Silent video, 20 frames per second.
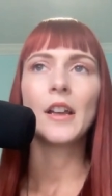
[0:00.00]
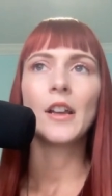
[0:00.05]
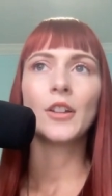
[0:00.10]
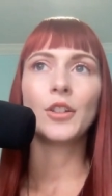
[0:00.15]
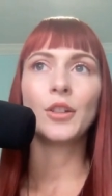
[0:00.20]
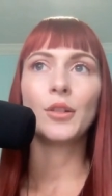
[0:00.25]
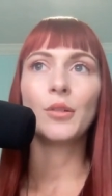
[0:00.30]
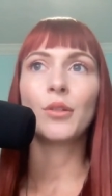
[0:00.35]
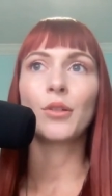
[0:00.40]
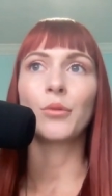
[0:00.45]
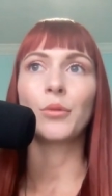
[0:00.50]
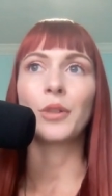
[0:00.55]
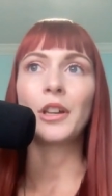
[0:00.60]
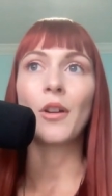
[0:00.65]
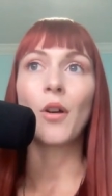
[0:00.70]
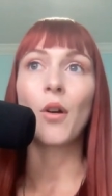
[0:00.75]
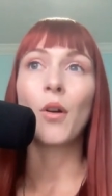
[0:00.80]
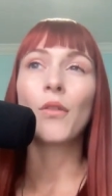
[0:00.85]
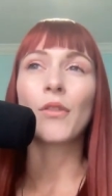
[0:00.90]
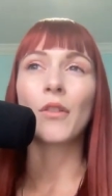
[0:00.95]

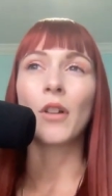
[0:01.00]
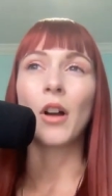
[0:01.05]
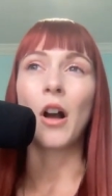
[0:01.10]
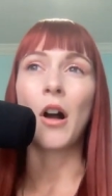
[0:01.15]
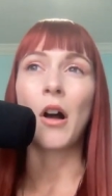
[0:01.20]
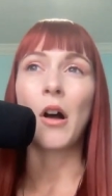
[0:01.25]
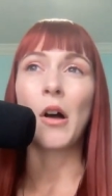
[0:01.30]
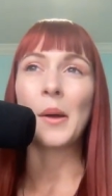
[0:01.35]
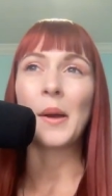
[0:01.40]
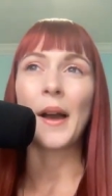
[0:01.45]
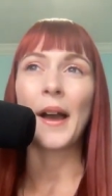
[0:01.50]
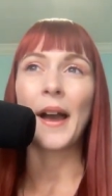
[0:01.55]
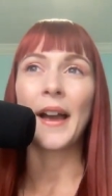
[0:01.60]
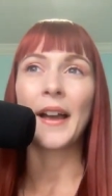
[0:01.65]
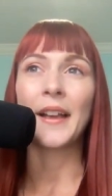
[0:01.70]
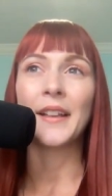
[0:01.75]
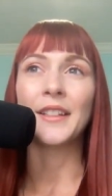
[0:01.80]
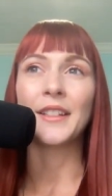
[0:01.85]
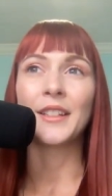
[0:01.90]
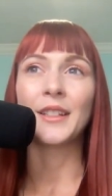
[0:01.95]
Q3 overall
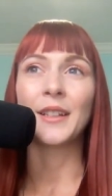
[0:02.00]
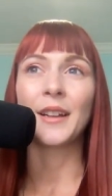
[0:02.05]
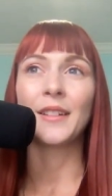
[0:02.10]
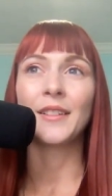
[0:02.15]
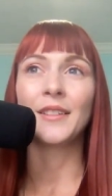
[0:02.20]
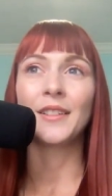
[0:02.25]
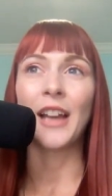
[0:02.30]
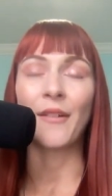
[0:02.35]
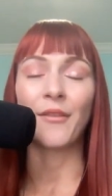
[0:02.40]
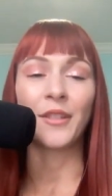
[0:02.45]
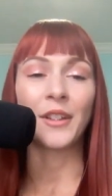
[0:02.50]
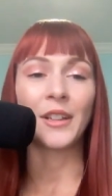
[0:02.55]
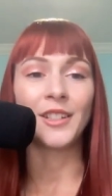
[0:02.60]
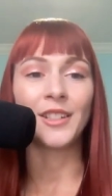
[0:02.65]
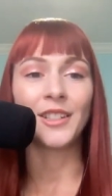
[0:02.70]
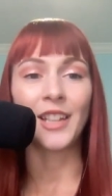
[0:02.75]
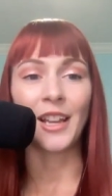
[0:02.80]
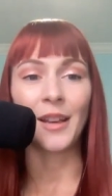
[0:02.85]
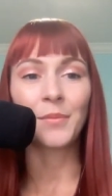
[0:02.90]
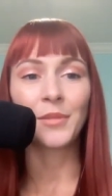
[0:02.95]
has
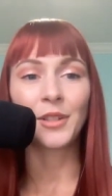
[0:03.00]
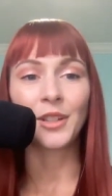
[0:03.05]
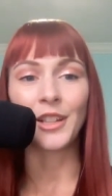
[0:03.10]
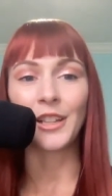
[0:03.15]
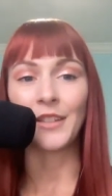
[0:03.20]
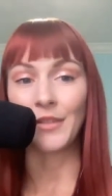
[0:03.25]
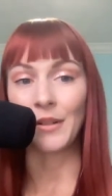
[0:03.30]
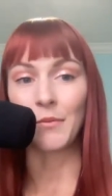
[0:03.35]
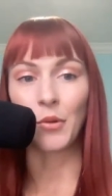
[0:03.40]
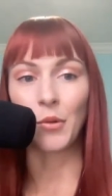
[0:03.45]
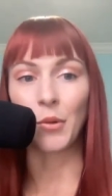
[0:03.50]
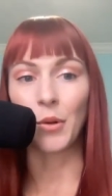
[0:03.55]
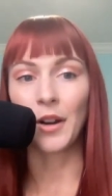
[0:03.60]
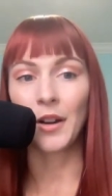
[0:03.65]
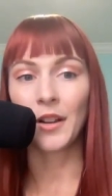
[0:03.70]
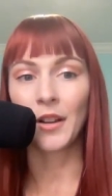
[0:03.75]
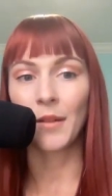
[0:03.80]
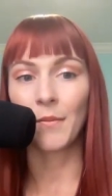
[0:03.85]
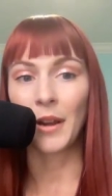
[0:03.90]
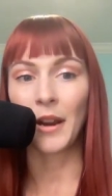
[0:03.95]
definitely dipped even
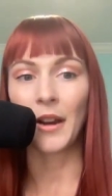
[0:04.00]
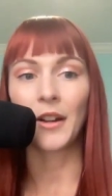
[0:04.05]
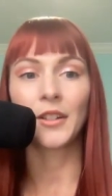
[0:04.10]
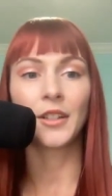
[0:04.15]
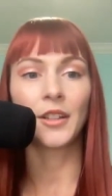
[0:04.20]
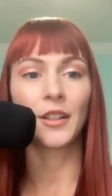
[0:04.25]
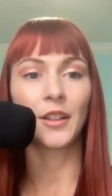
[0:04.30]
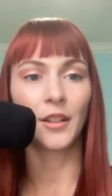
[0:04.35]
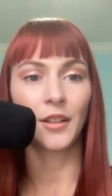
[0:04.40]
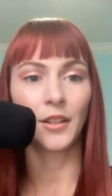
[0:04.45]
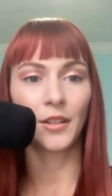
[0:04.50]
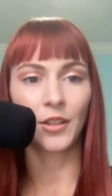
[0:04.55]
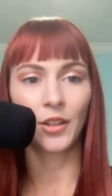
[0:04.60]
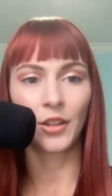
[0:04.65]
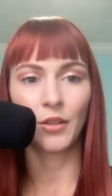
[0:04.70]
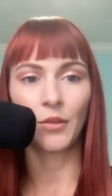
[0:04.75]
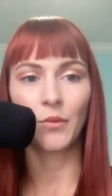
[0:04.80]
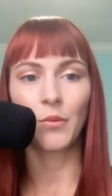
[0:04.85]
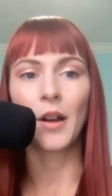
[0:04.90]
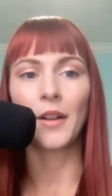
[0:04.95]
more compared to
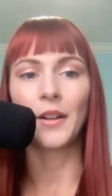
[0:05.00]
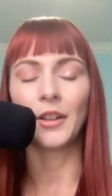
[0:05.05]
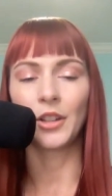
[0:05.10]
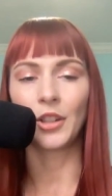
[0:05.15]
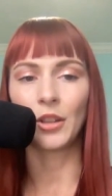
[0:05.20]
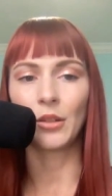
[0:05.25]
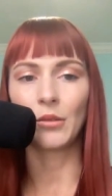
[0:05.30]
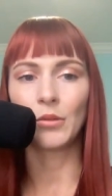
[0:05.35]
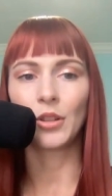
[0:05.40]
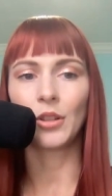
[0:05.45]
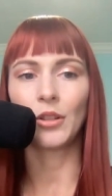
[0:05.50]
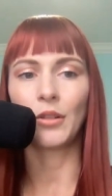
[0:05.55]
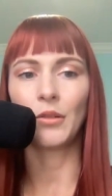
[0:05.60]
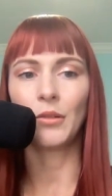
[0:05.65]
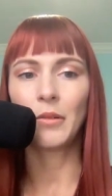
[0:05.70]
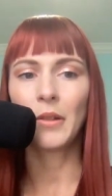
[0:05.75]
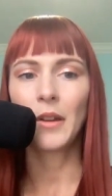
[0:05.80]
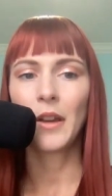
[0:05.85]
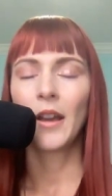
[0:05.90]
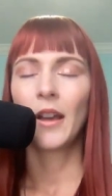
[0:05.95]
Q1 and Q2.
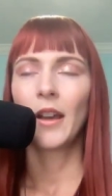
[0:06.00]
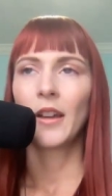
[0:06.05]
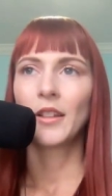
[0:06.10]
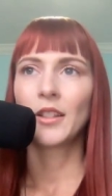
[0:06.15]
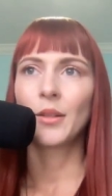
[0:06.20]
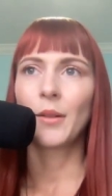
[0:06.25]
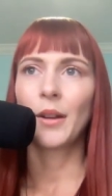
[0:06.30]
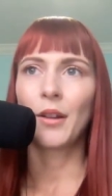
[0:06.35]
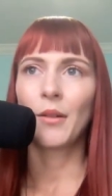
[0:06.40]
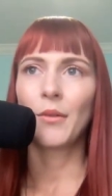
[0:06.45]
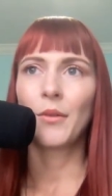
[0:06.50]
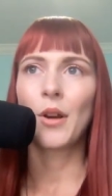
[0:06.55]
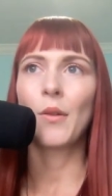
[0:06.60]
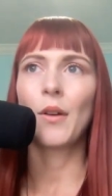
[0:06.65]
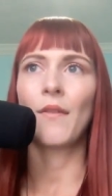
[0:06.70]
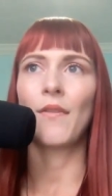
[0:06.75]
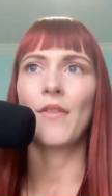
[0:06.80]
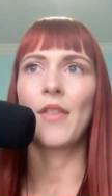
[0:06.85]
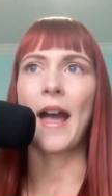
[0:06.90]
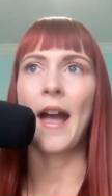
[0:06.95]
So I don't know
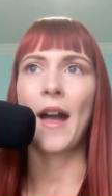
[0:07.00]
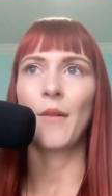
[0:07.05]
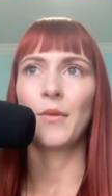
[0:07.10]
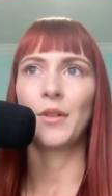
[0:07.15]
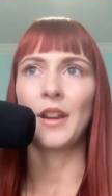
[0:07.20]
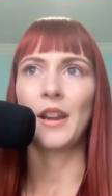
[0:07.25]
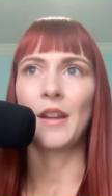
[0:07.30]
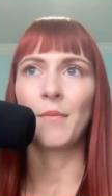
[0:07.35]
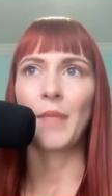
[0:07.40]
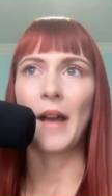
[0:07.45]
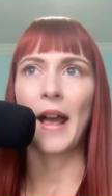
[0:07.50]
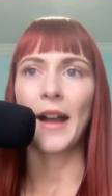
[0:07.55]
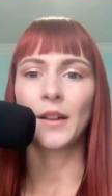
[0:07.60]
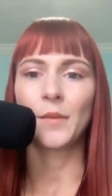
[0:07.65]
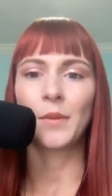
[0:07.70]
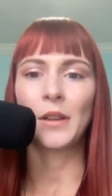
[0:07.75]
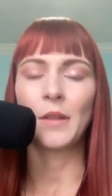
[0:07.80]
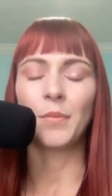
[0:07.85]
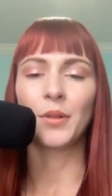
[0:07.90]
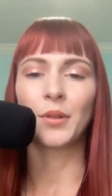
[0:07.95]
if that would
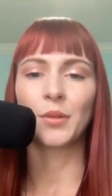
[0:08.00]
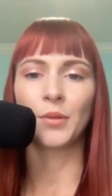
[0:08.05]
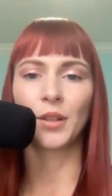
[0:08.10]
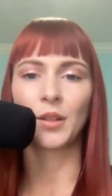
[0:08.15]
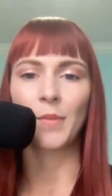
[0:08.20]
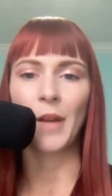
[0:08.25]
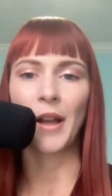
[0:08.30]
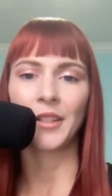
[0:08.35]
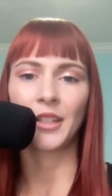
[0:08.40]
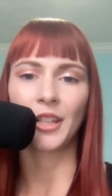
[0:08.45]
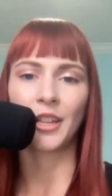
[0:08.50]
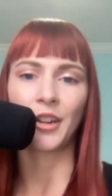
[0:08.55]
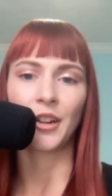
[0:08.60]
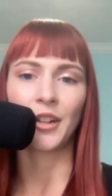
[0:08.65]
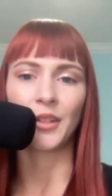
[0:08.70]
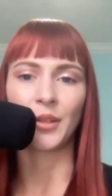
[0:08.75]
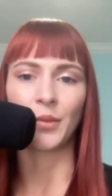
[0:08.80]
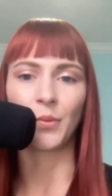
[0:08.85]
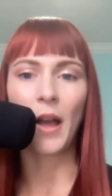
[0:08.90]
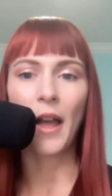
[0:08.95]
impact people's response here
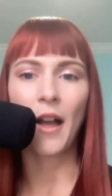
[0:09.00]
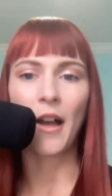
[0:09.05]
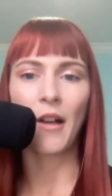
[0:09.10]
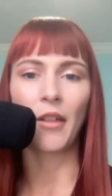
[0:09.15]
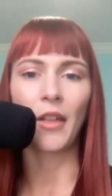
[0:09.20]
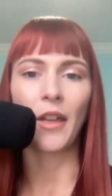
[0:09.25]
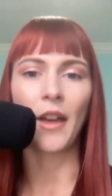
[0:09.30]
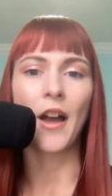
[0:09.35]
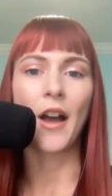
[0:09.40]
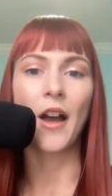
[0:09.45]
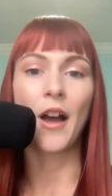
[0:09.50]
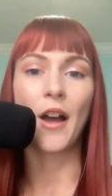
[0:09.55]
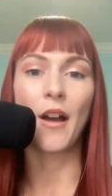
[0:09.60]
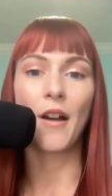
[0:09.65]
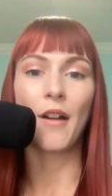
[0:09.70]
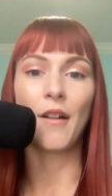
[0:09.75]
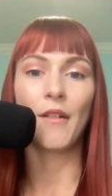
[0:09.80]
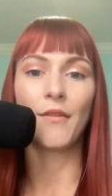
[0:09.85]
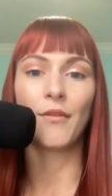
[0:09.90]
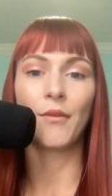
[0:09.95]
as well of,